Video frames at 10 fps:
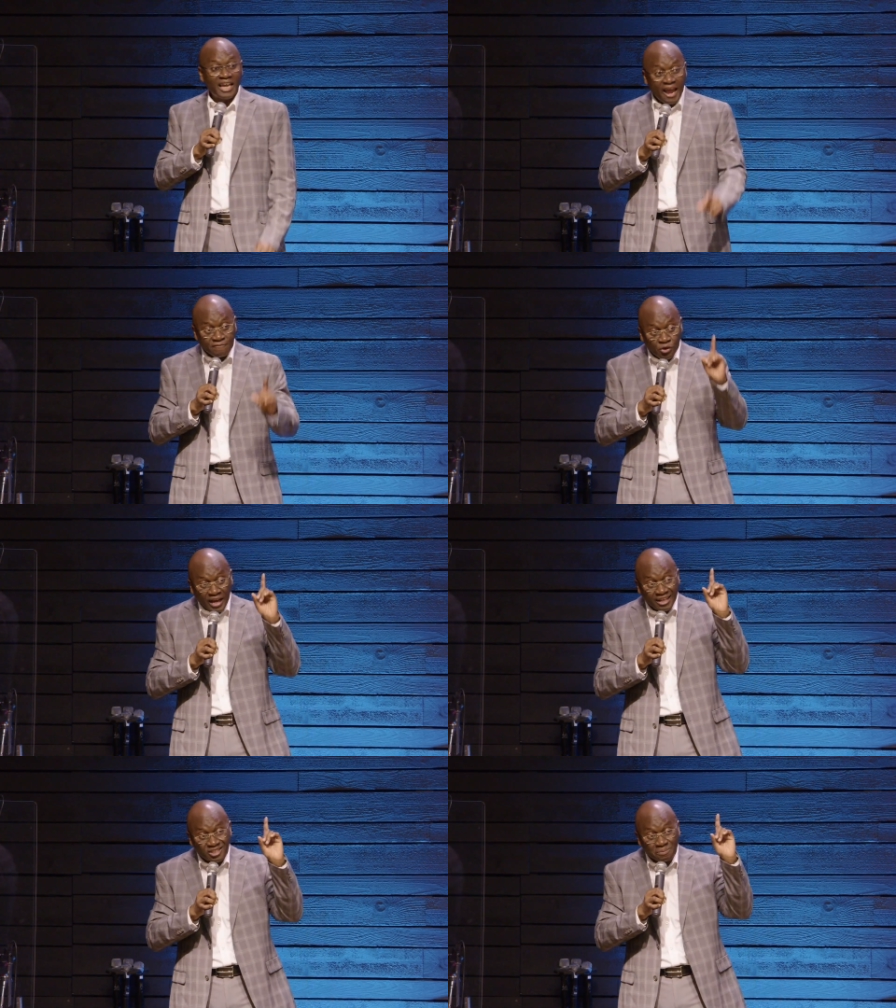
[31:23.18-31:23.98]
If you
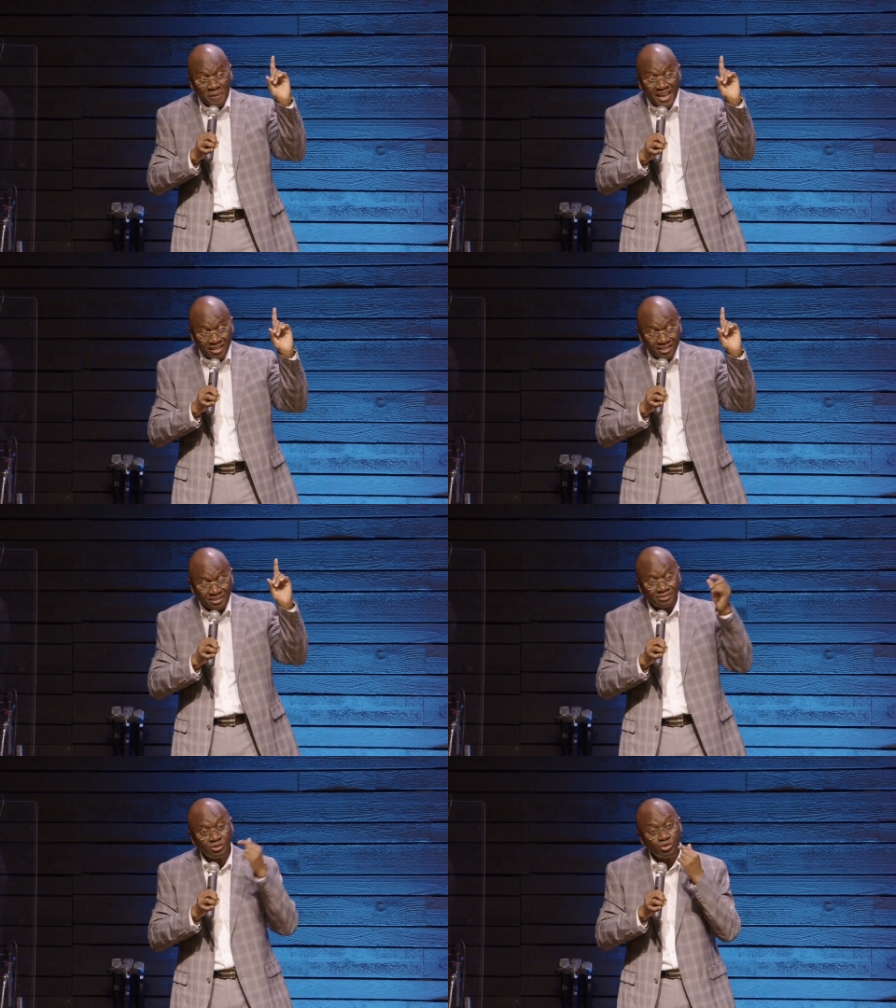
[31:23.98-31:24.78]
can speak,
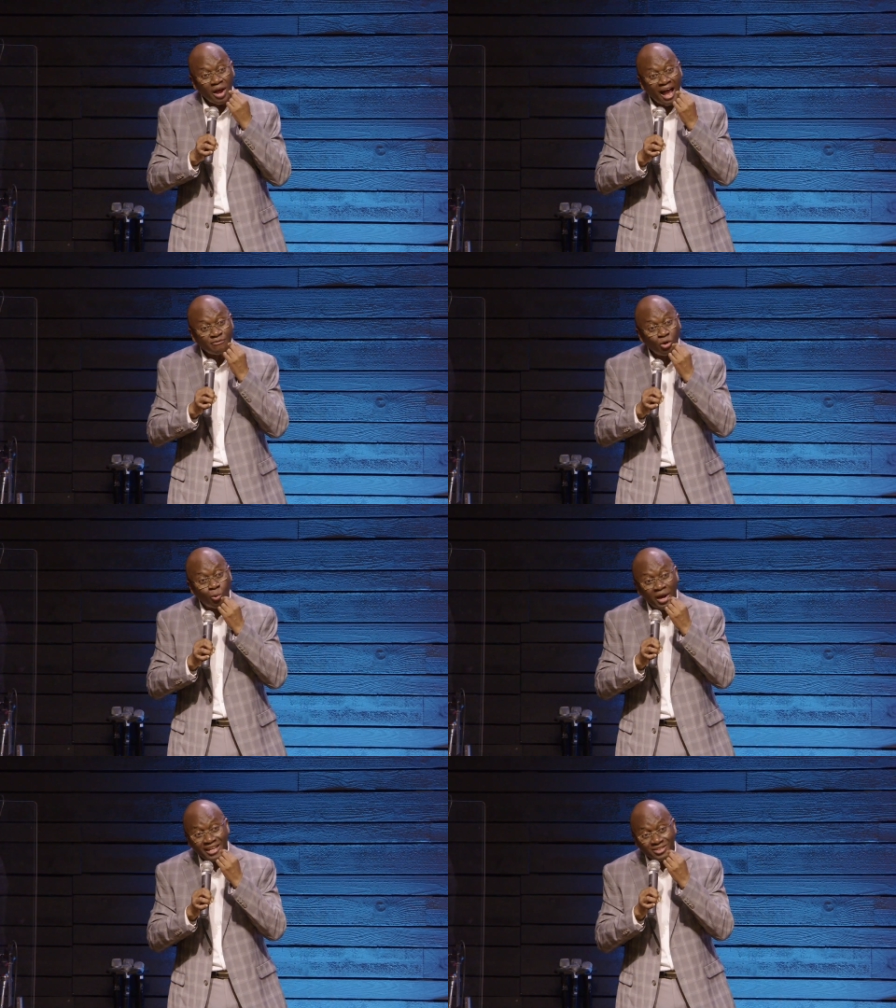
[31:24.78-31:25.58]
you have
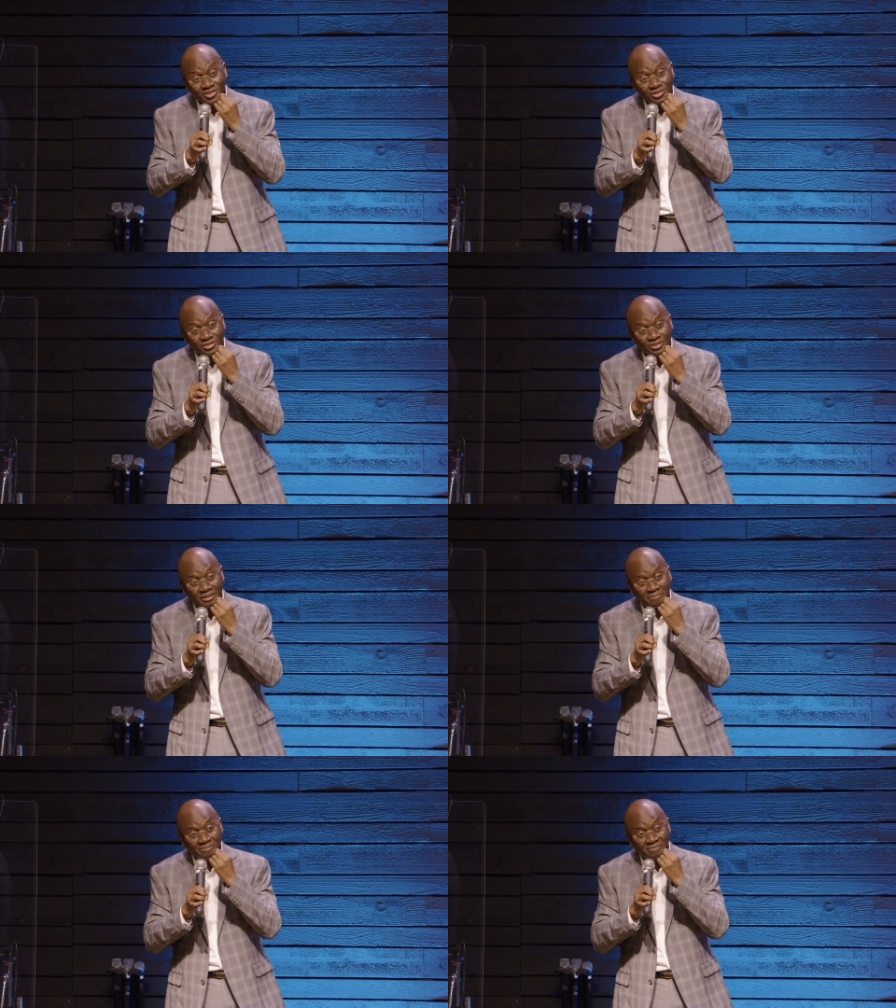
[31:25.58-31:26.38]
your words.